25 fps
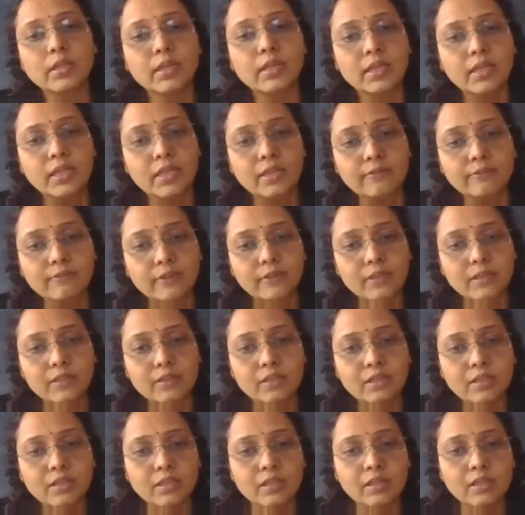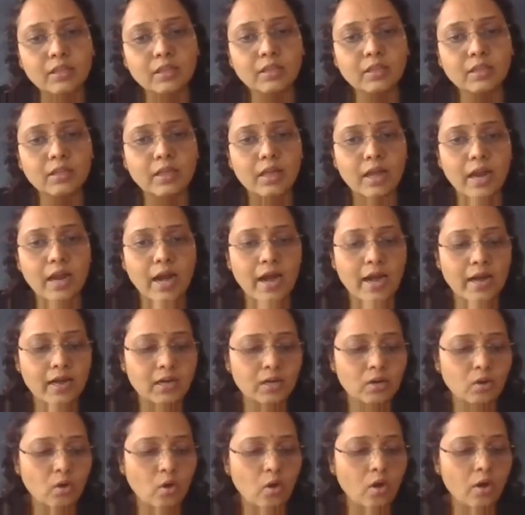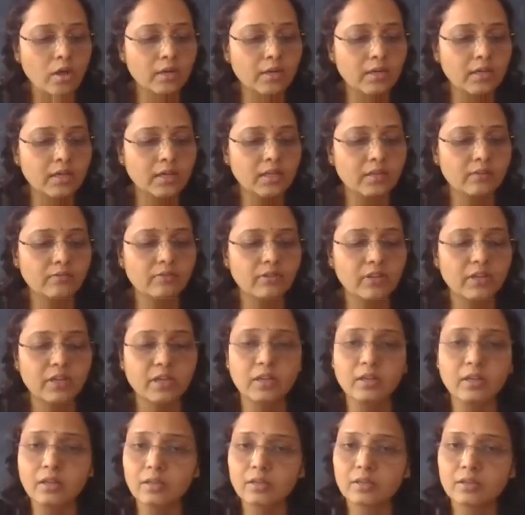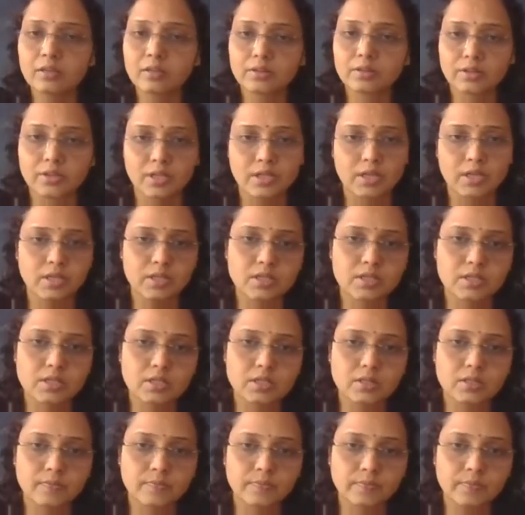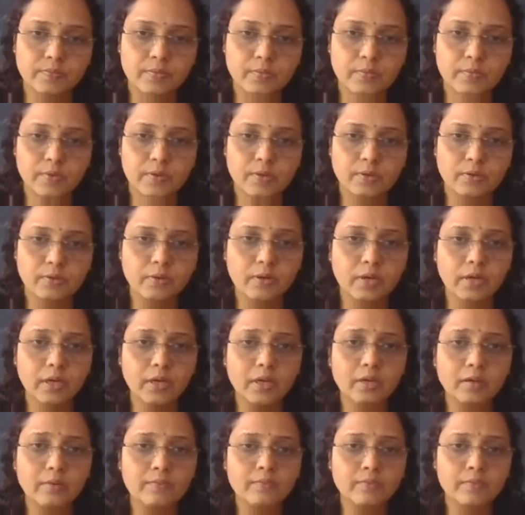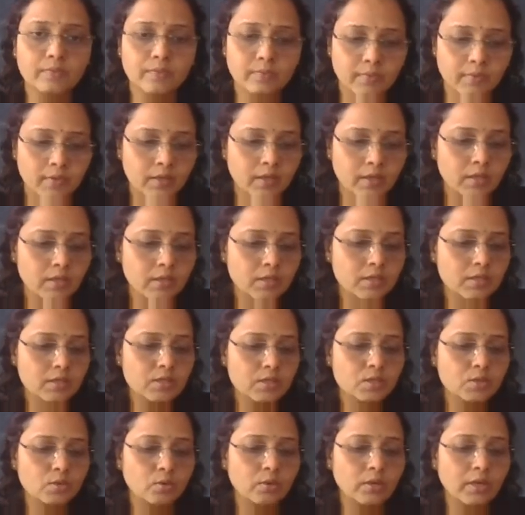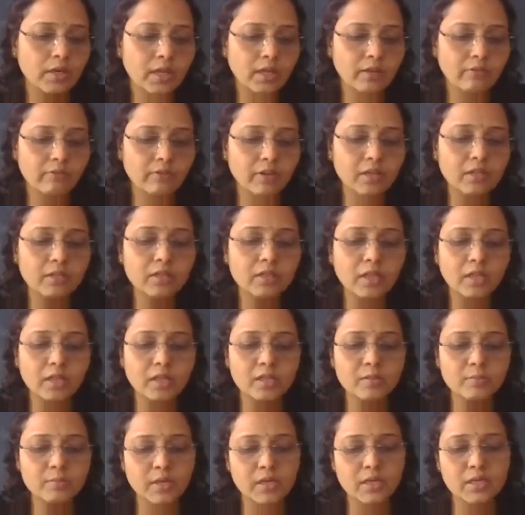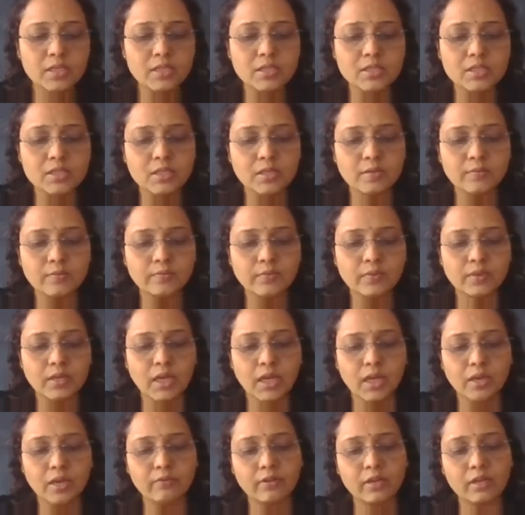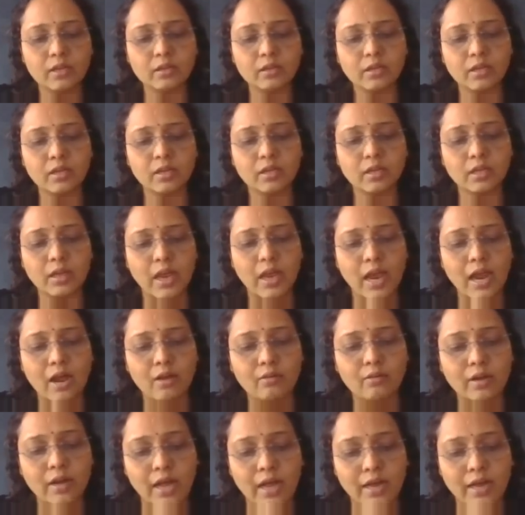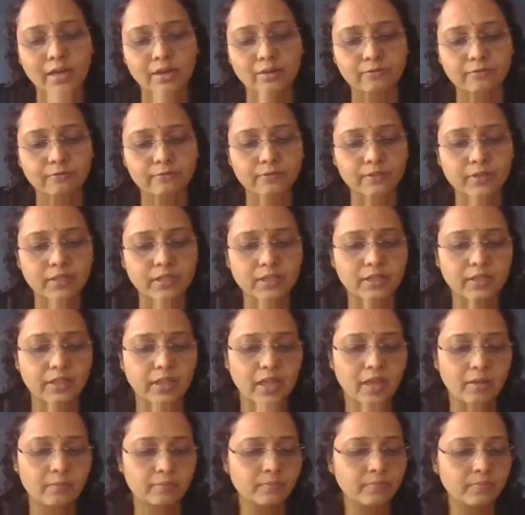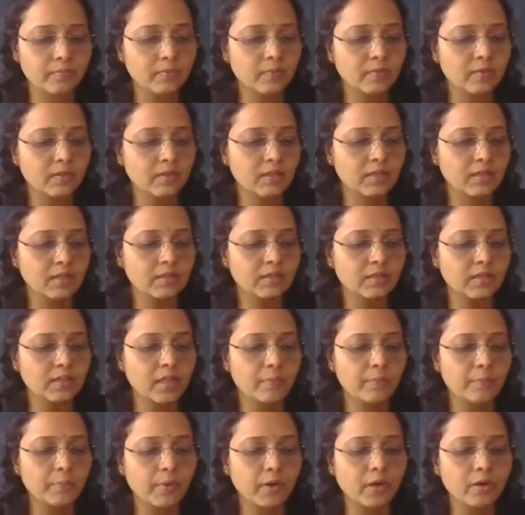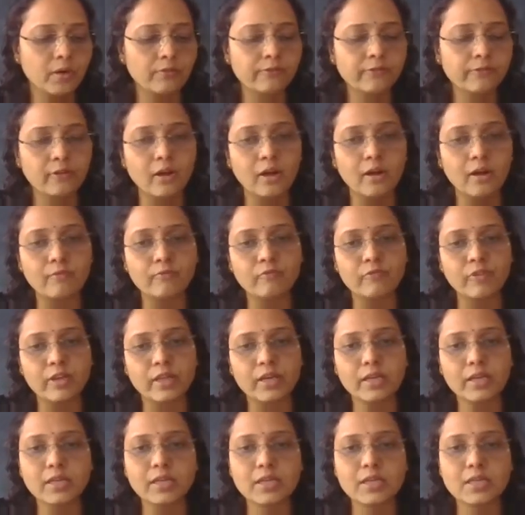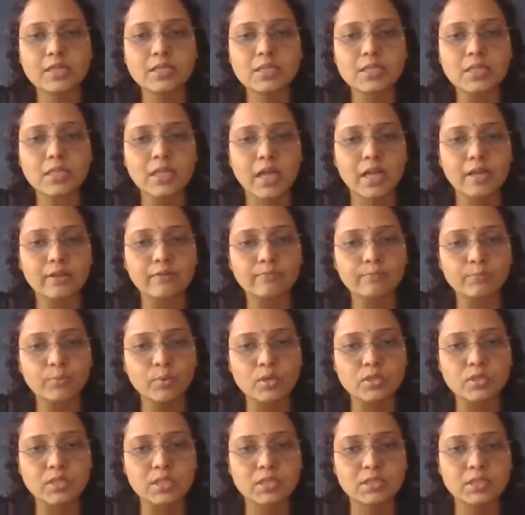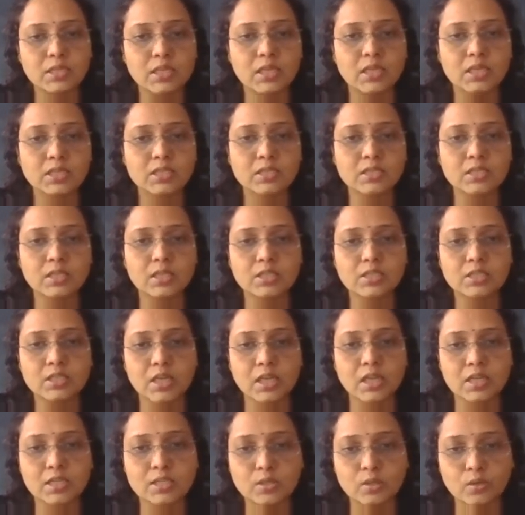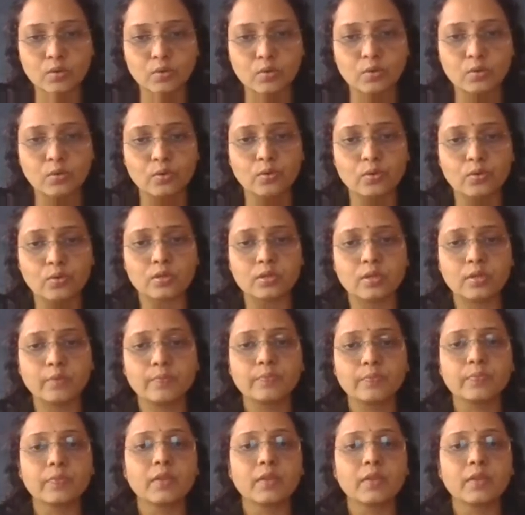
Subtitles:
living thing and non-living things. Okay, so living thing means living thing have life in them. They perform various life processes such as growth,